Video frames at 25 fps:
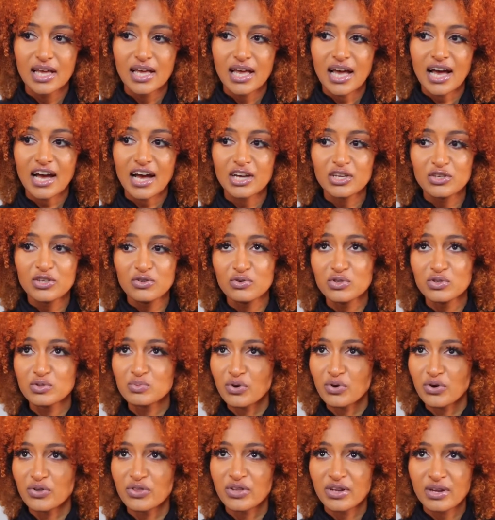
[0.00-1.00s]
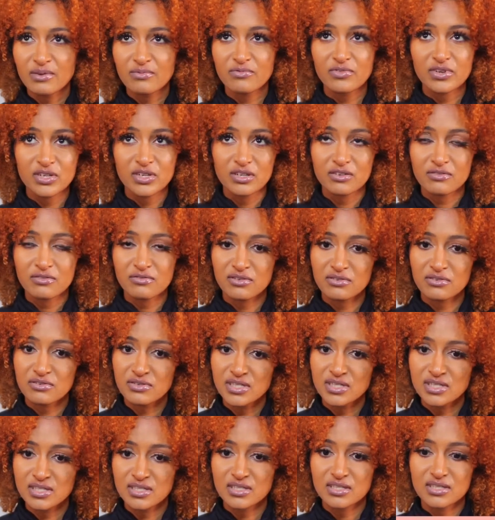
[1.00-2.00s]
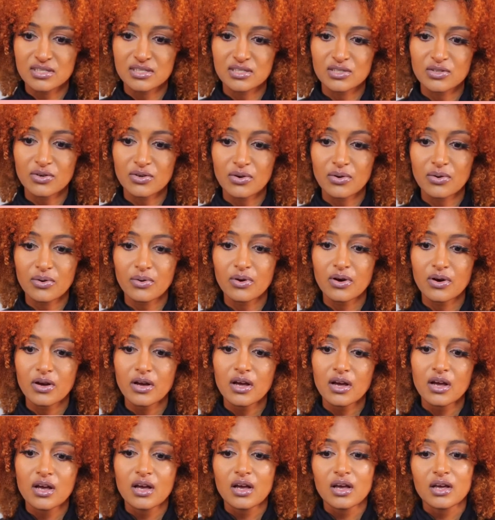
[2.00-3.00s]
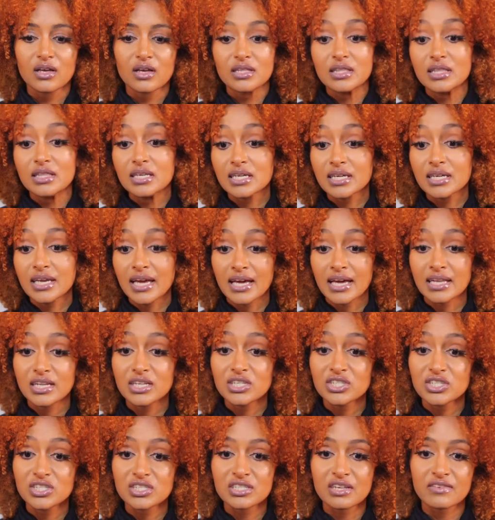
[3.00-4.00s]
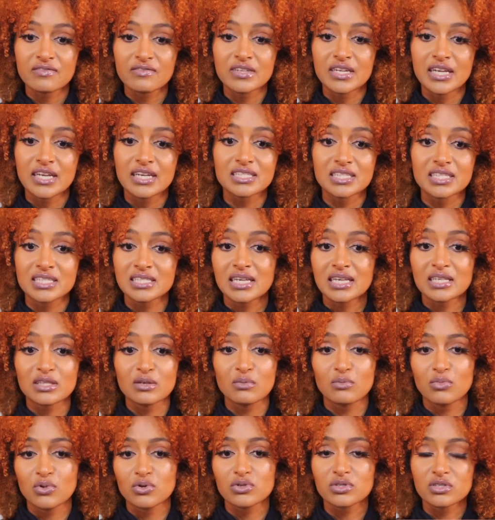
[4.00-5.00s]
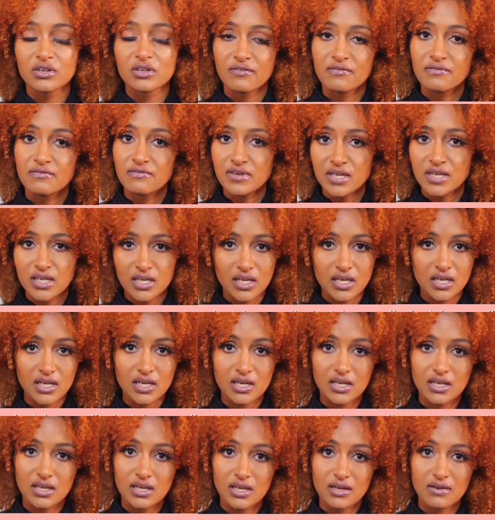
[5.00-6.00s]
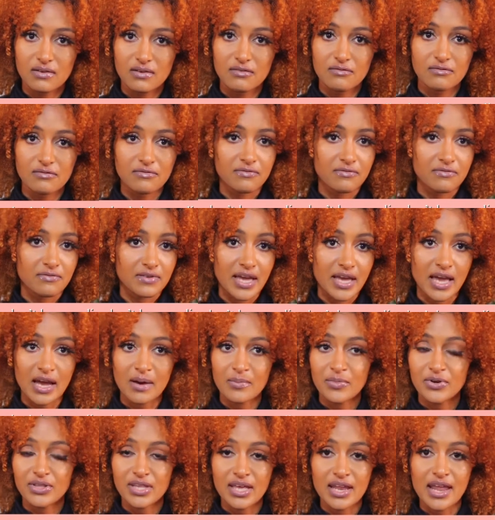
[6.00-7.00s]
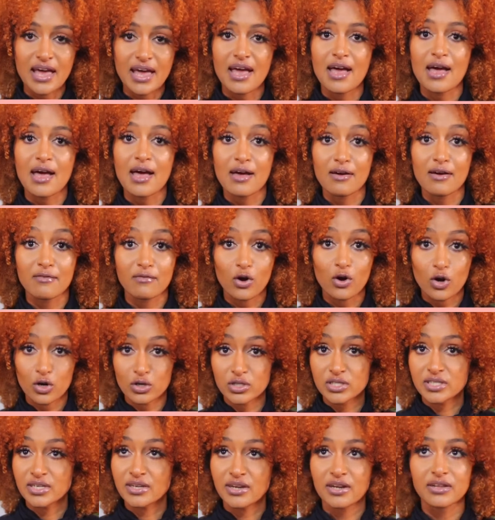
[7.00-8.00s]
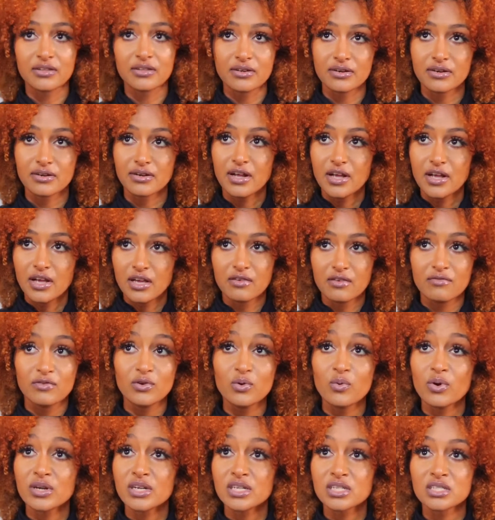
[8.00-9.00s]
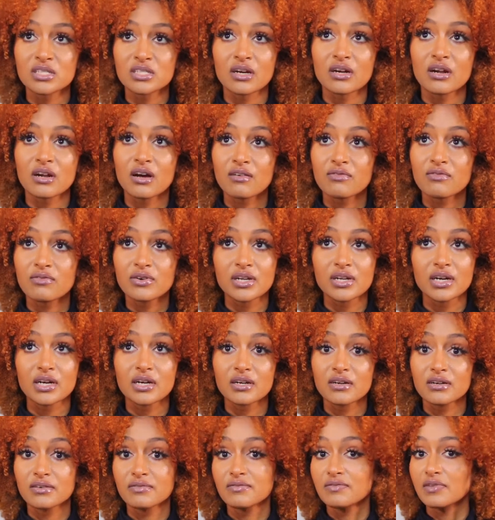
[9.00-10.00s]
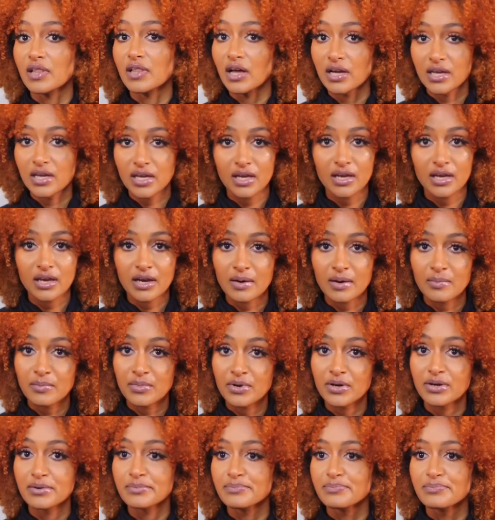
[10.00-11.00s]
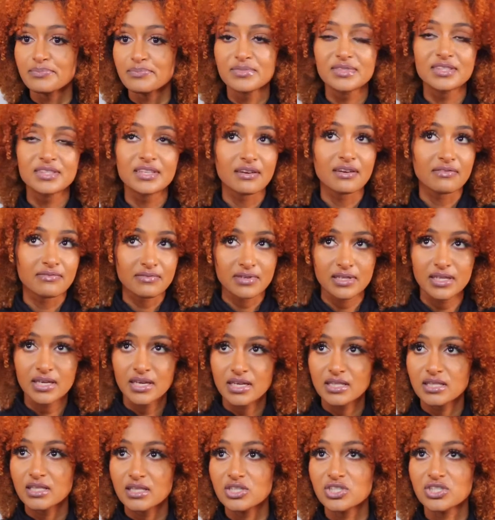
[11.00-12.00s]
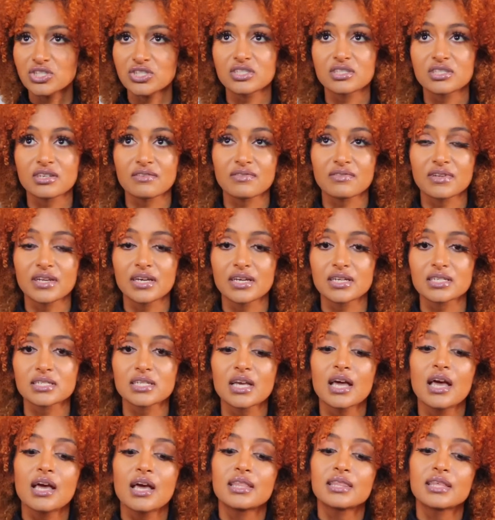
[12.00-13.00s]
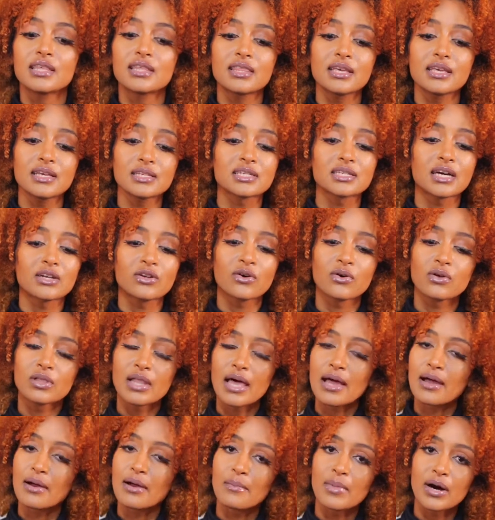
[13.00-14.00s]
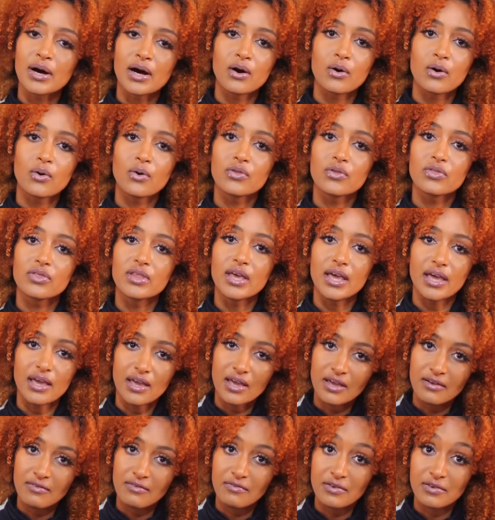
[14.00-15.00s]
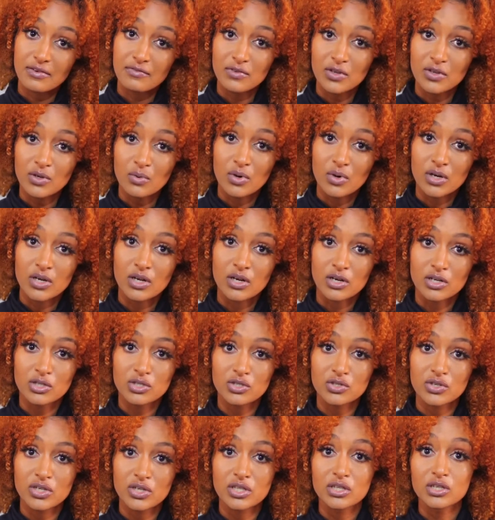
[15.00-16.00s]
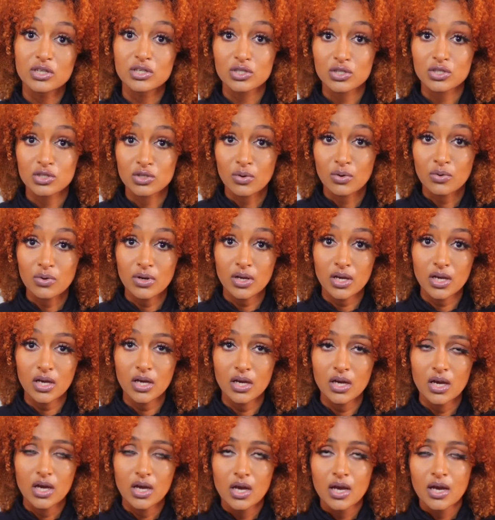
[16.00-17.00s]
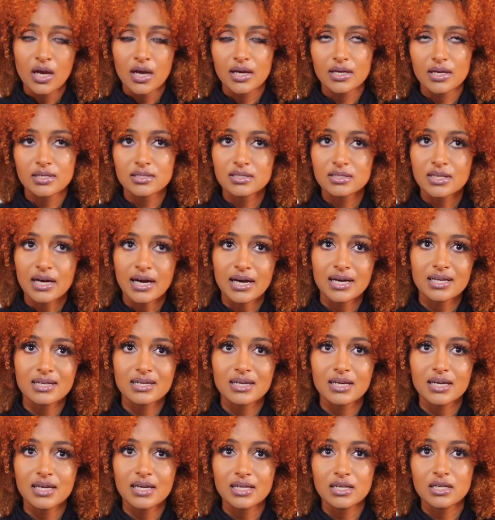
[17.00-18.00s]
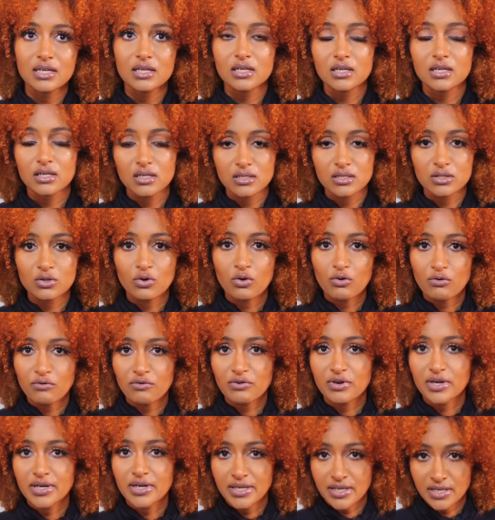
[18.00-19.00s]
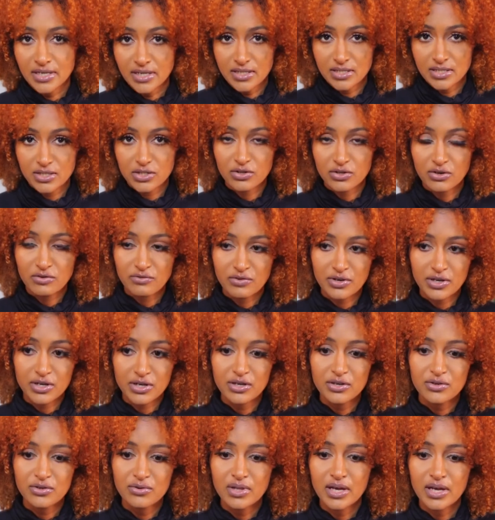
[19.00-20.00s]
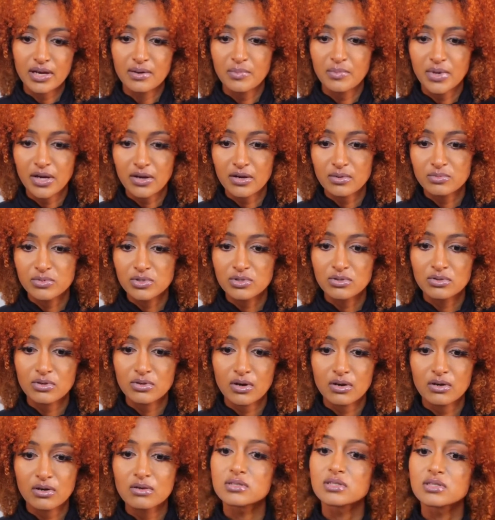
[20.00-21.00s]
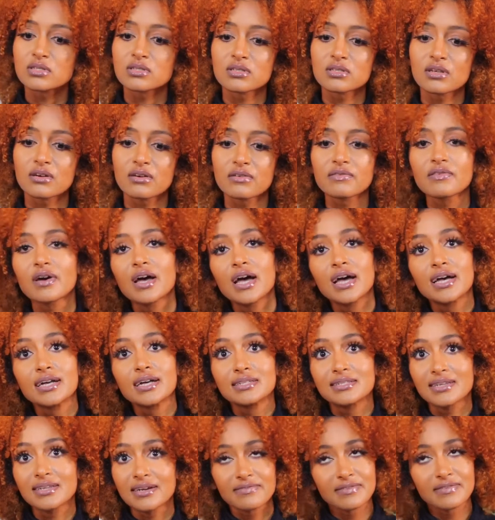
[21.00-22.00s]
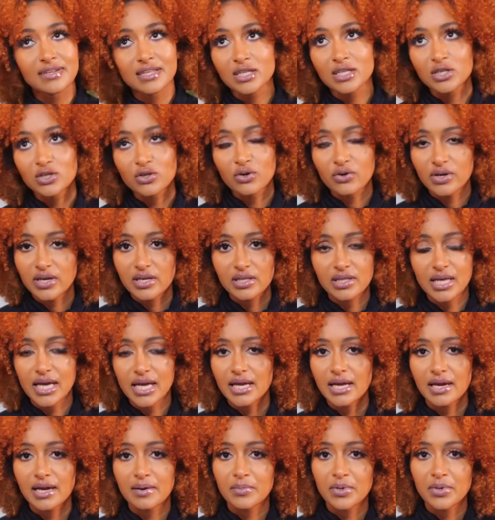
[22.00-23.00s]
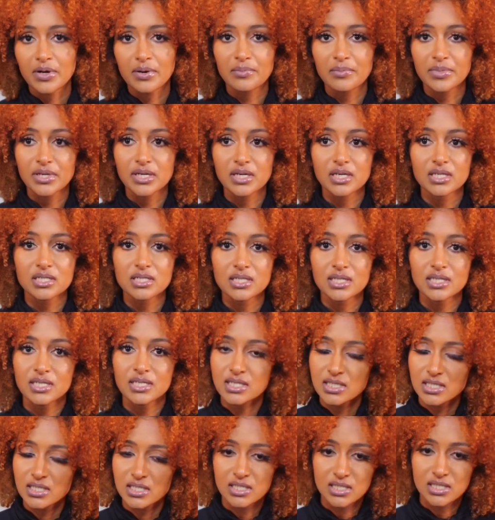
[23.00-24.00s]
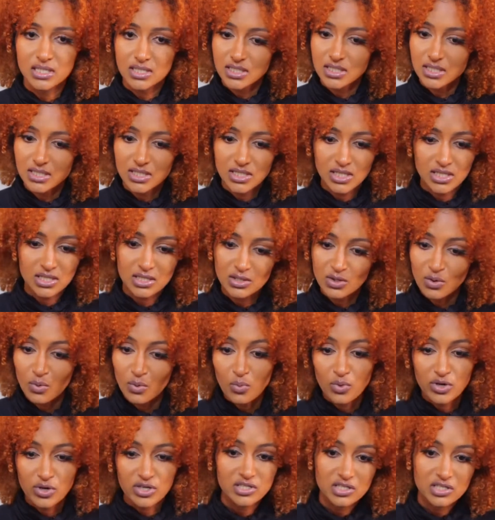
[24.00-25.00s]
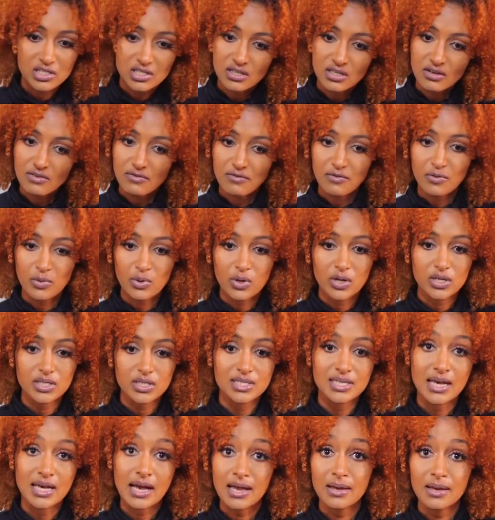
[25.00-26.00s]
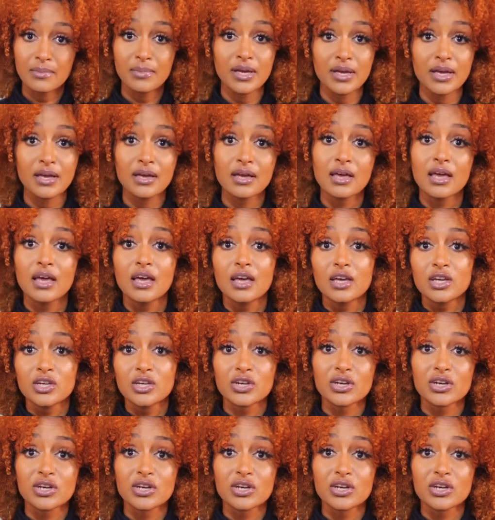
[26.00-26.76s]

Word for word: I use both of them for different reasons. So the Canon G7X is like the most convenient camera that I have altogether. If you want to start off with a vlogging camera, definitely get the G7X. The things I don't like about the A5100, the Sony, is that it does overheat. So if you're gonna do like makeup tutorials and stuff, definitely don't get that camera, because it is just the worst for timing.